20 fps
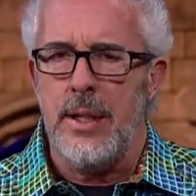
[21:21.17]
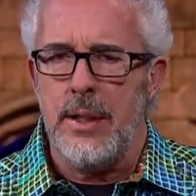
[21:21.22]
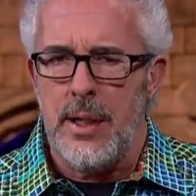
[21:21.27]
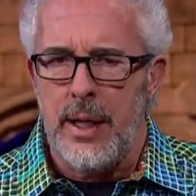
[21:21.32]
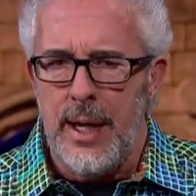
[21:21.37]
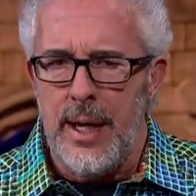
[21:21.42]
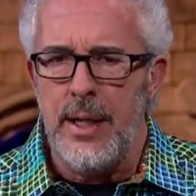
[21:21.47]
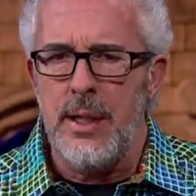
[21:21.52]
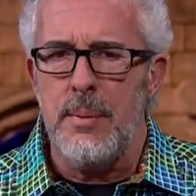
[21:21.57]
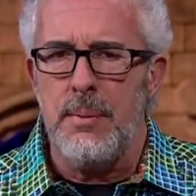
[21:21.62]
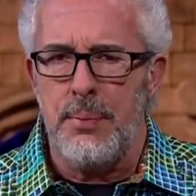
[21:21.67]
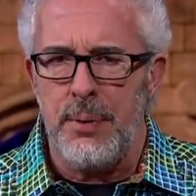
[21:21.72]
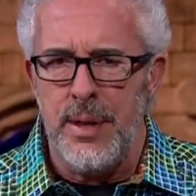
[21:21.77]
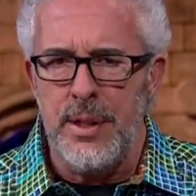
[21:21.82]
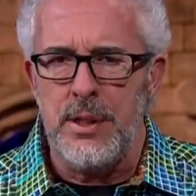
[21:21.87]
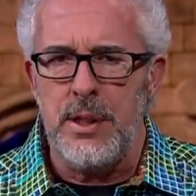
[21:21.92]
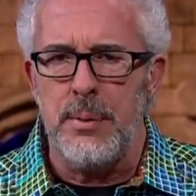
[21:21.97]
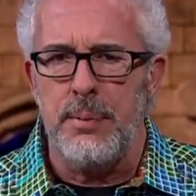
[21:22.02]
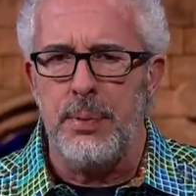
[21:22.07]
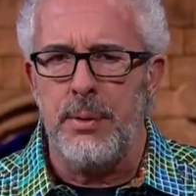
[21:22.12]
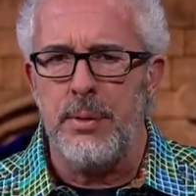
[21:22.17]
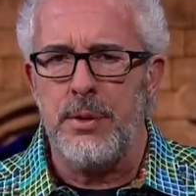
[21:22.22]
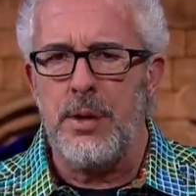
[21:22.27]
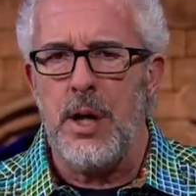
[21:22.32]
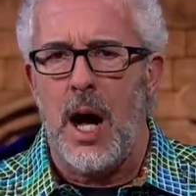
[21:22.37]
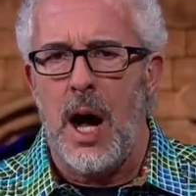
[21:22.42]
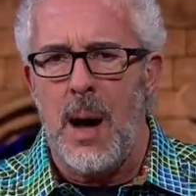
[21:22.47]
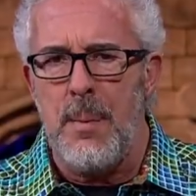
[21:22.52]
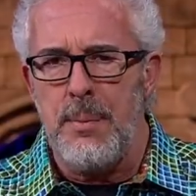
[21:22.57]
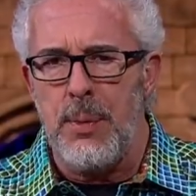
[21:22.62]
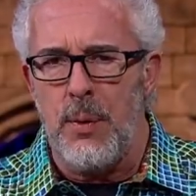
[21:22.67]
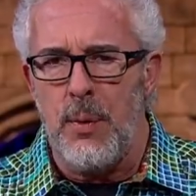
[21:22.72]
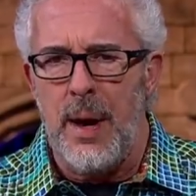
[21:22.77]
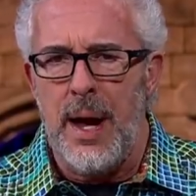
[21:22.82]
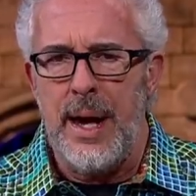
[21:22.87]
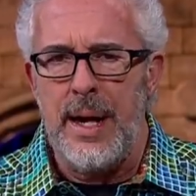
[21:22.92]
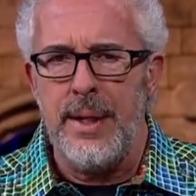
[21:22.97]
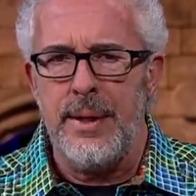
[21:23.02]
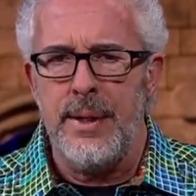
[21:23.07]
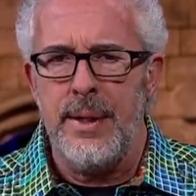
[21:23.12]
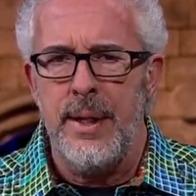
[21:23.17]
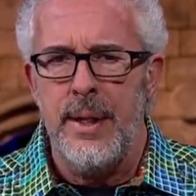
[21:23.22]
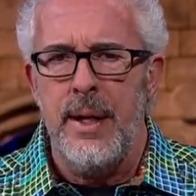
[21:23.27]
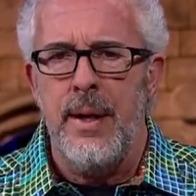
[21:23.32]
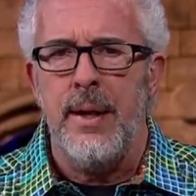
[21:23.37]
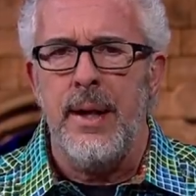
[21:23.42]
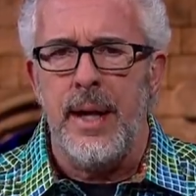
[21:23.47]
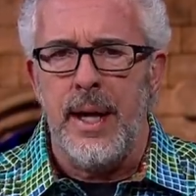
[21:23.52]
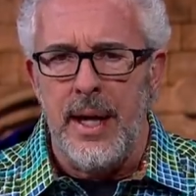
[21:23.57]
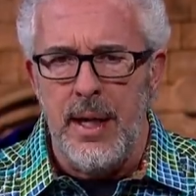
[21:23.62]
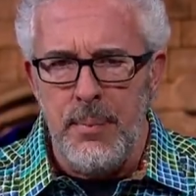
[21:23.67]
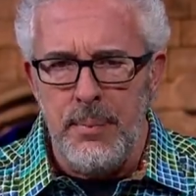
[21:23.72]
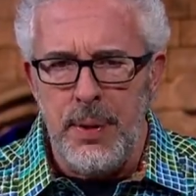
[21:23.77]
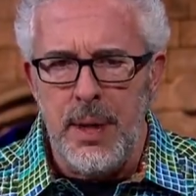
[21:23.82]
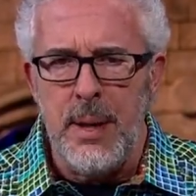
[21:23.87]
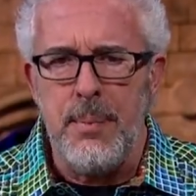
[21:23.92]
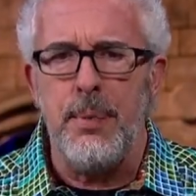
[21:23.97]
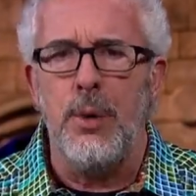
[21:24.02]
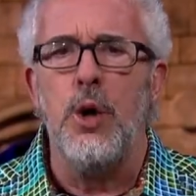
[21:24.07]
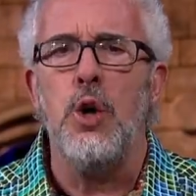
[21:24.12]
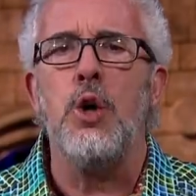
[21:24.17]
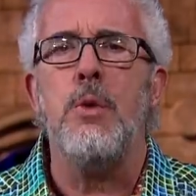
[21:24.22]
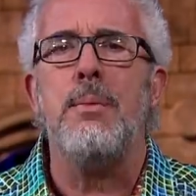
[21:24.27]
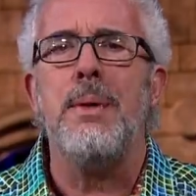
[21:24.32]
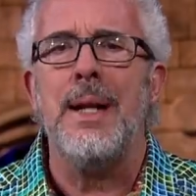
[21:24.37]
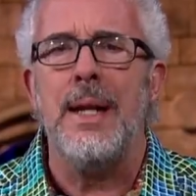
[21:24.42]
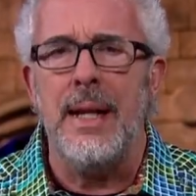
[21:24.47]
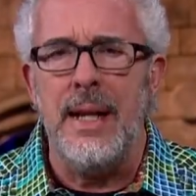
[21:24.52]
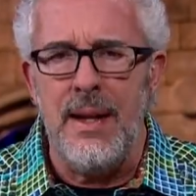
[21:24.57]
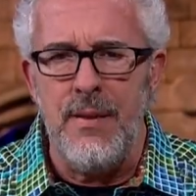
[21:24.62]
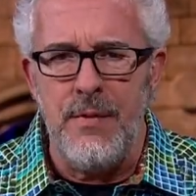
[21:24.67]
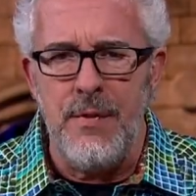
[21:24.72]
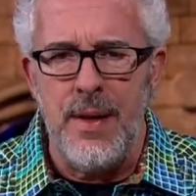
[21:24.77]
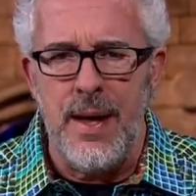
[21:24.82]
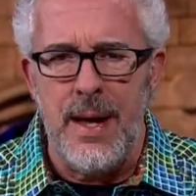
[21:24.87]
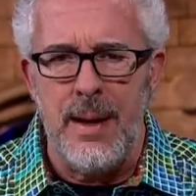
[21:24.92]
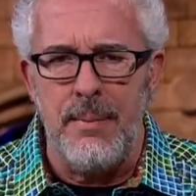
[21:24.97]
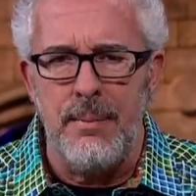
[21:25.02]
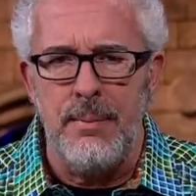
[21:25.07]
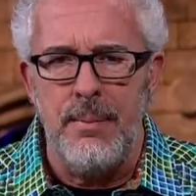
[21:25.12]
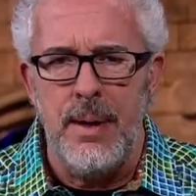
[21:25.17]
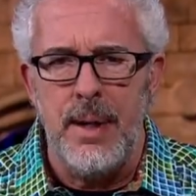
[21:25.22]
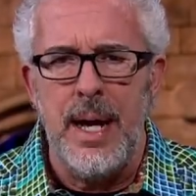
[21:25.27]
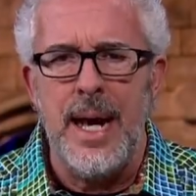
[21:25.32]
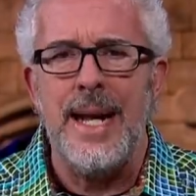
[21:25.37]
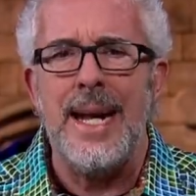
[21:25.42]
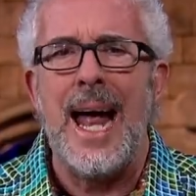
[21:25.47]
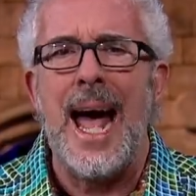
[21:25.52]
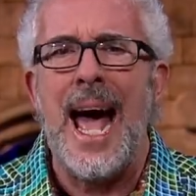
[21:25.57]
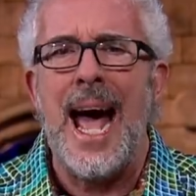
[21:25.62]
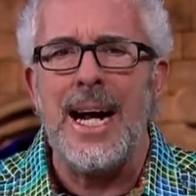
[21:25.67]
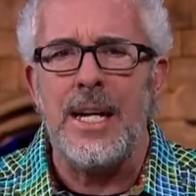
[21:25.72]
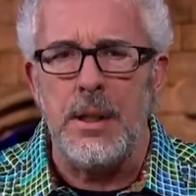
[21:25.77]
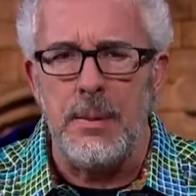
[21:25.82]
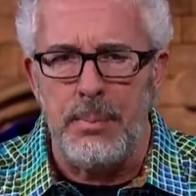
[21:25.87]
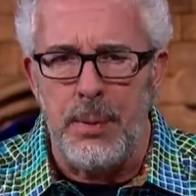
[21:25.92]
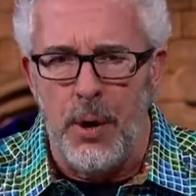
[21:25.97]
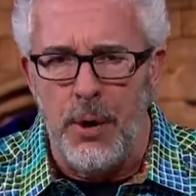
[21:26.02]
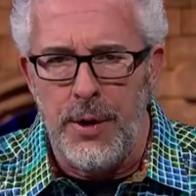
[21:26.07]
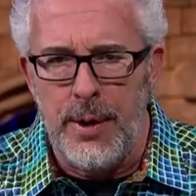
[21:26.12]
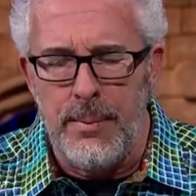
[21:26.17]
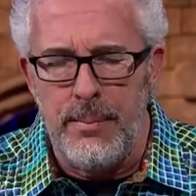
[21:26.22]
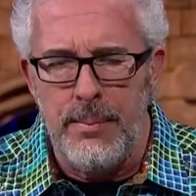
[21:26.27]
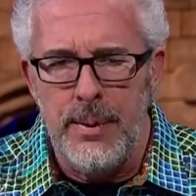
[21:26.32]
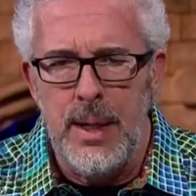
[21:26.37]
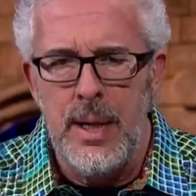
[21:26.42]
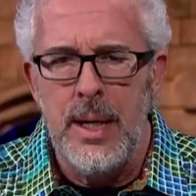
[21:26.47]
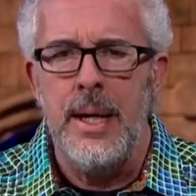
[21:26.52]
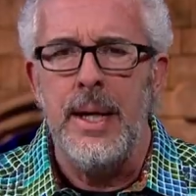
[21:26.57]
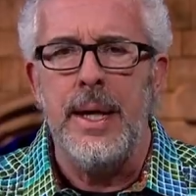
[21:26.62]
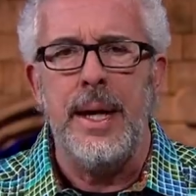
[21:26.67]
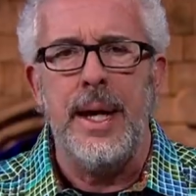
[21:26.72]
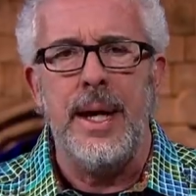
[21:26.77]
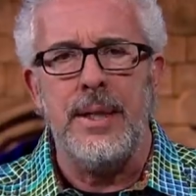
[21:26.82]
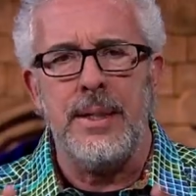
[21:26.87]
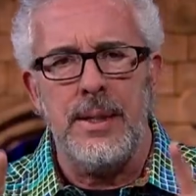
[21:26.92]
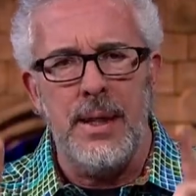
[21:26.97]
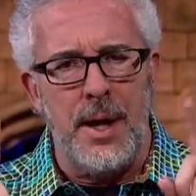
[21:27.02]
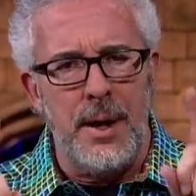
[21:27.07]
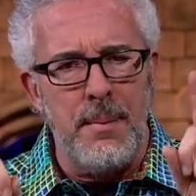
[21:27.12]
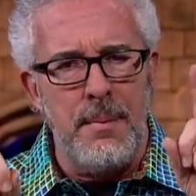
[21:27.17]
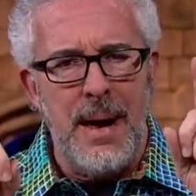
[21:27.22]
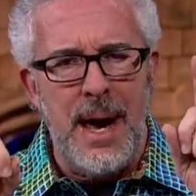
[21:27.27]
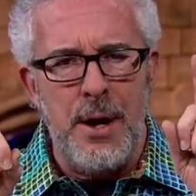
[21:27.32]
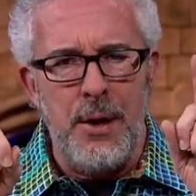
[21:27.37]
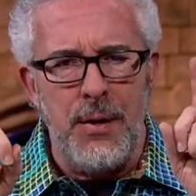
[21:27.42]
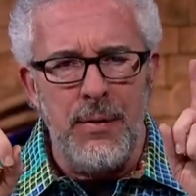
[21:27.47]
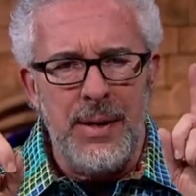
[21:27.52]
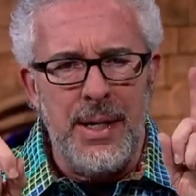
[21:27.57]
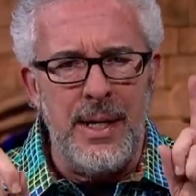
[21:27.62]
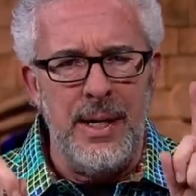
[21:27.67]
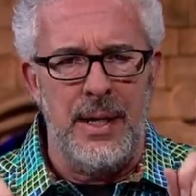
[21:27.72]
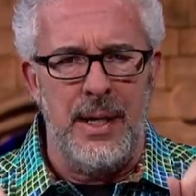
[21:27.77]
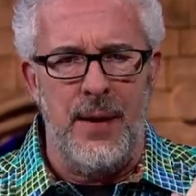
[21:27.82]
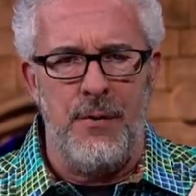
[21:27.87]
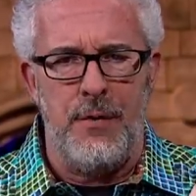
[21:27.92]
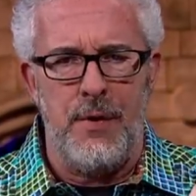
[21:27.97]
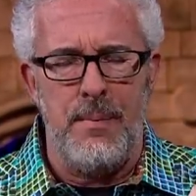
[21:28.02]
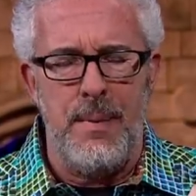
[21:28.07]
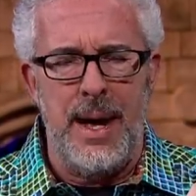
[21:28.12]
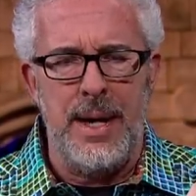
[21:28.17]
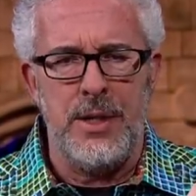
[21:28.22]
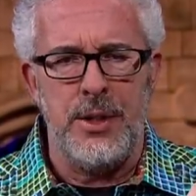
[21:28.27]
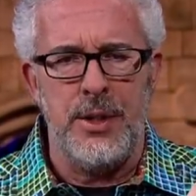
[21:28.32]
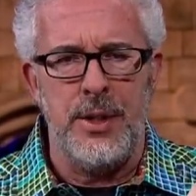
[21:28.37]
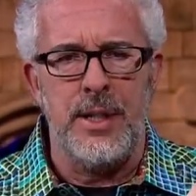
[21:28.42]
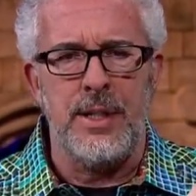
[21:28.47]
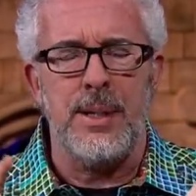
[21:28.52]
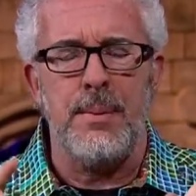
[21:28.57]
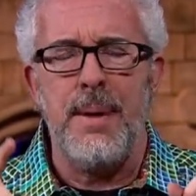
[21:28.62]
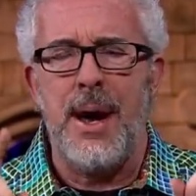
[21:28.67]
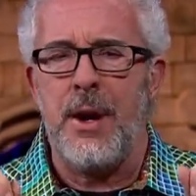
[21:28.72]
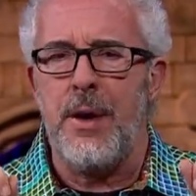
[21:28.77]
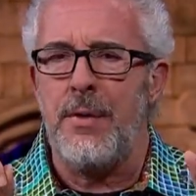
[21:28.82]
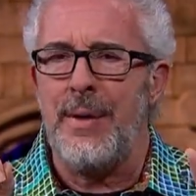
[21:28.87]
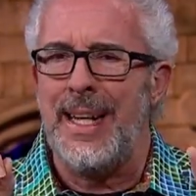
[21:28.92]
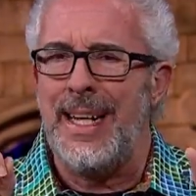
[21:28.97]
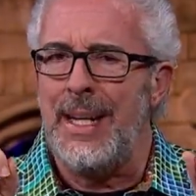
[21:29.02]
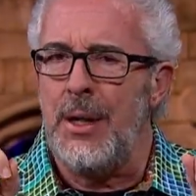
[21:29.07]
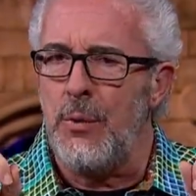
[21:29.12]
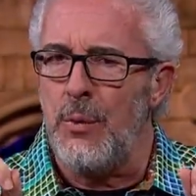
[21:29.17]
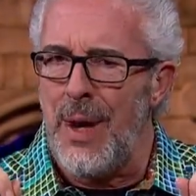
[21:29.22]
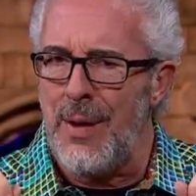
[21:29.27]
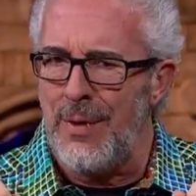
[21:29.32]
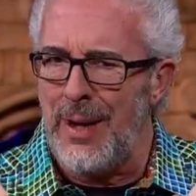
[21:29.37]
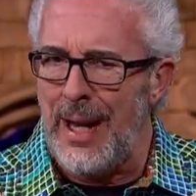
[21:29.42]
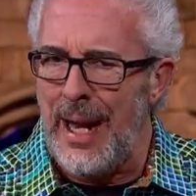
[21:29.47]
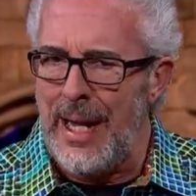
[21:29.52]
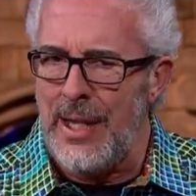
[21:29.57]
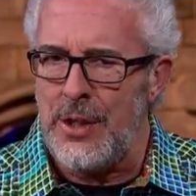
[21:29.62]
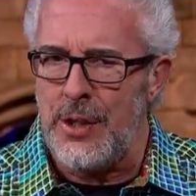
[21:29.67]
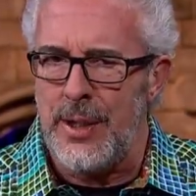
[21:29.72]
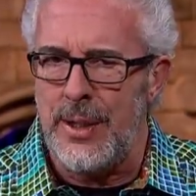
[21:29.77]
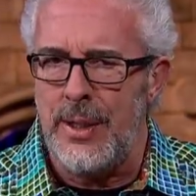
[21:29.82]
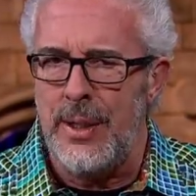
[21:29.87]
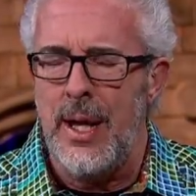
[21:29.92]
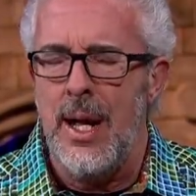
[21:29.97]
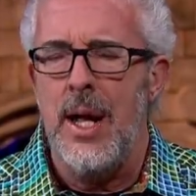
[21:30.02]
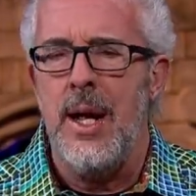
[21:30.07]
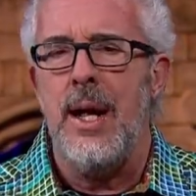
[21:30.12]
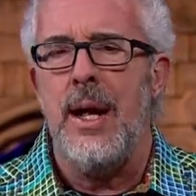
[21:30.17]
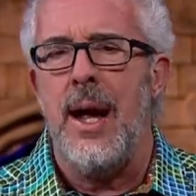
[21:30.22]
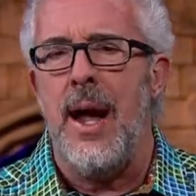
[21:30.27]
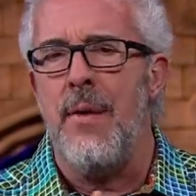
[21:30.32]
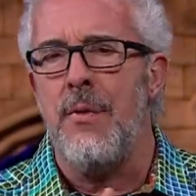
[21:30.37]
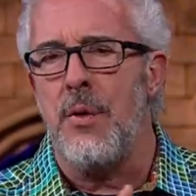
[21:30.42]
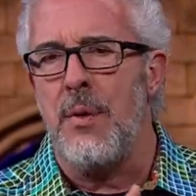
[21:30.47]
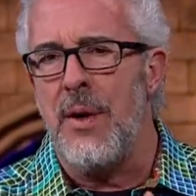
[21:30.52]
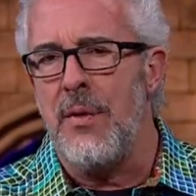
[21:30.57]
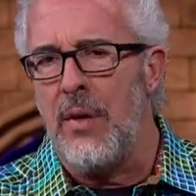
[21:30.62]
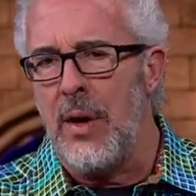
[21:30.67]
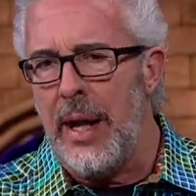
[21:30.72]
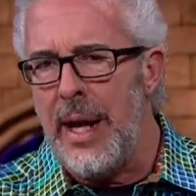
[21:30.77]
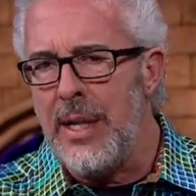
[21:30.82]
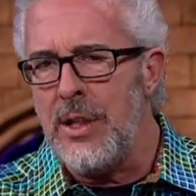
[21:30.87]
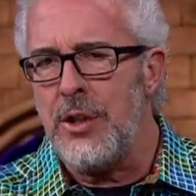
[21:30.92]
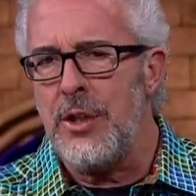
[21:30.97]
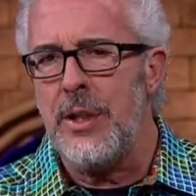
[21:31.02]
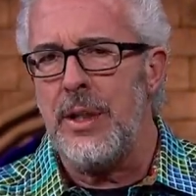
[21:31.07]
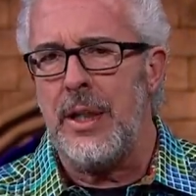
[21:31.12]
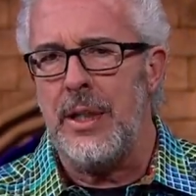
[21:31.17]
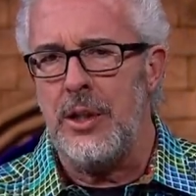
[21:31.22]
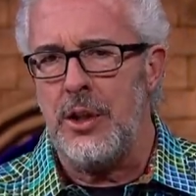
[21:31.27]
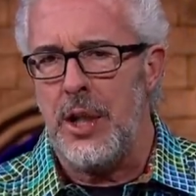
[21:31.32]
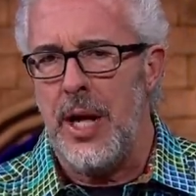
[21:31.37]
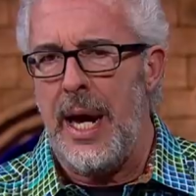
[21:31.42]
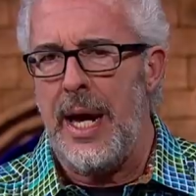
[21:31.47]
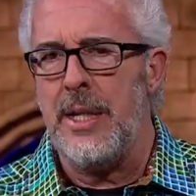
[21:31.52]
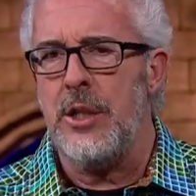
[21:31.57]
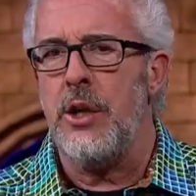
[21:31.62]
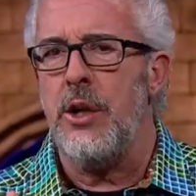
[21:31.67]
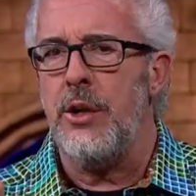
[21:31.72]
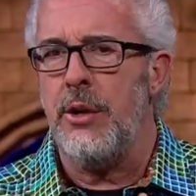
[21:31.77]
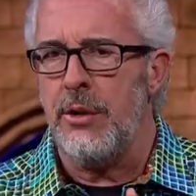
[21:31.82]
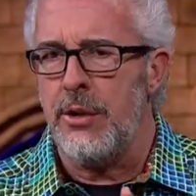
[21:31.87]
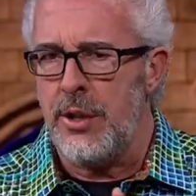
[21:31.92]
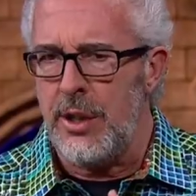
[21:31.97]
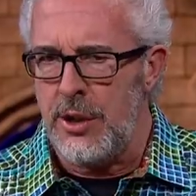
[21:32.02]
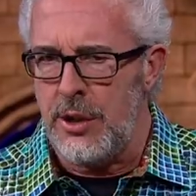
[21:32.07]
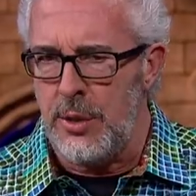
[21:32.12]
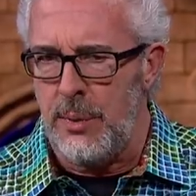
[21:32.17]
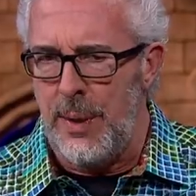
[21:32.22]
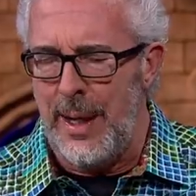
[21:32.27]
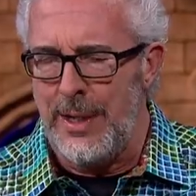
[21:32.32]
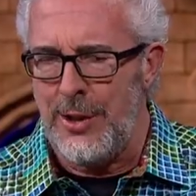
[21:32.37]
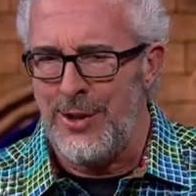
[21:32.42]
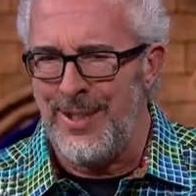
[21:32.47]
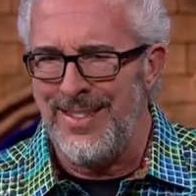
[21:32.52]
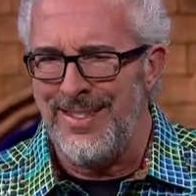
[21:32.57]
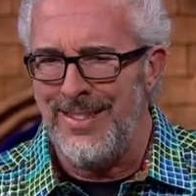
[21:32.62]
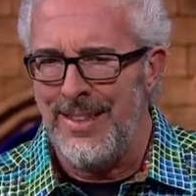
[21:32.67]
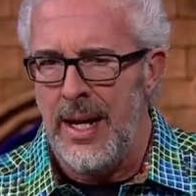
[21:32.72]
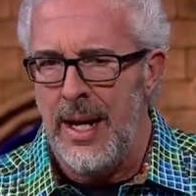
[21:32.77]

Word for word: Kingdom principles operate in people who believe them and act upon them. It's not a matter of getting information, it's a matter of getting revelation. And the revelation can change your situation.